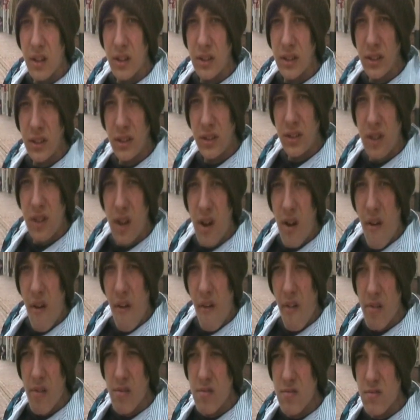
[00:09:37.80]
Was it hard for you
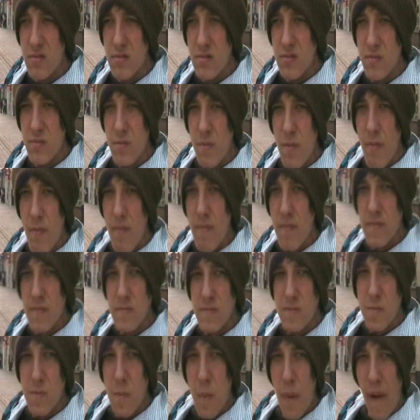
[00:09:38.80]
leaving your
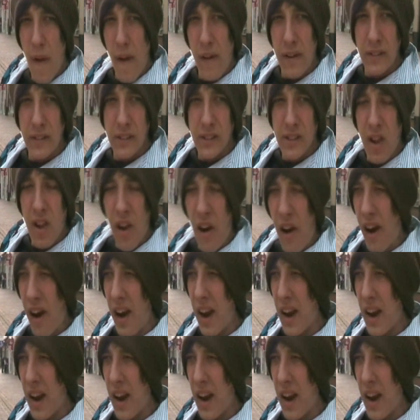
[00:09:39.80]
hometown to come down?